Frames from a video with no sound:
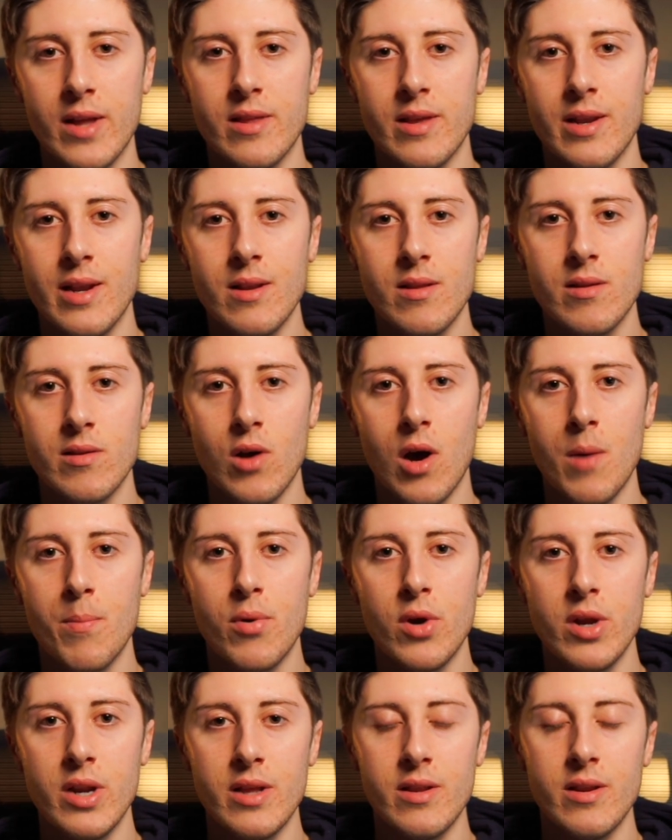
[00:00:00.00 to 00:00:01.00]
to then start
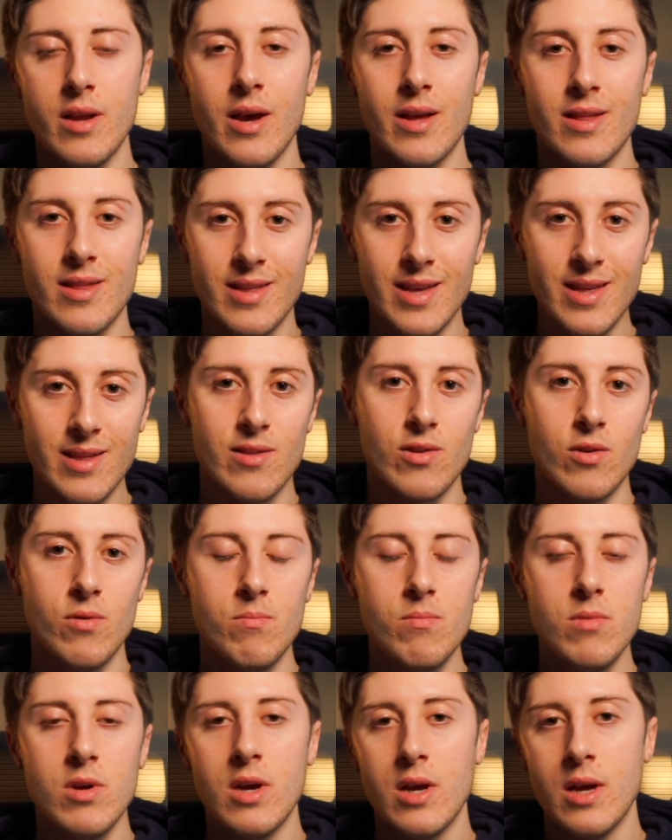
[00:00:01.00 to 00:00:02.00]
putting in a
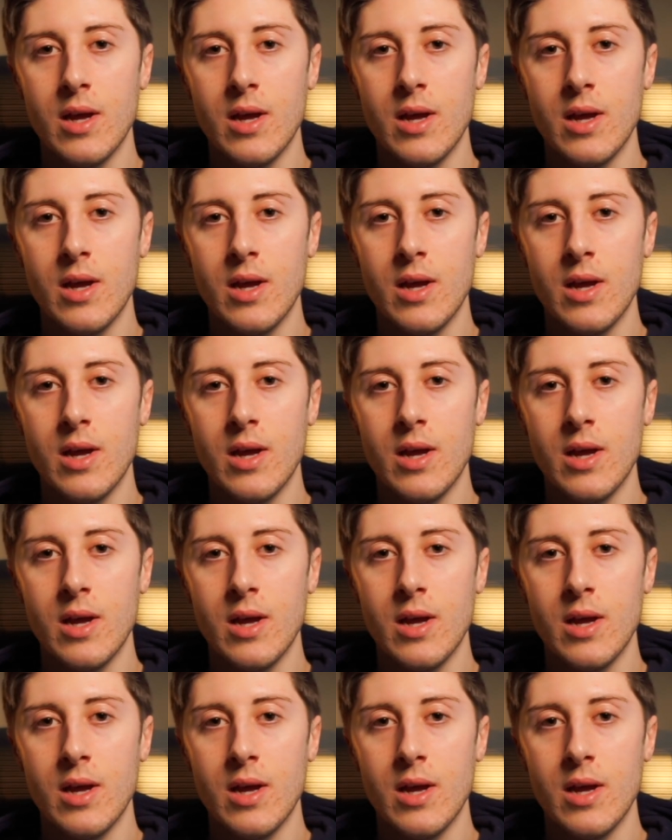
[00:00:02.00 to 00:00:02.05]
system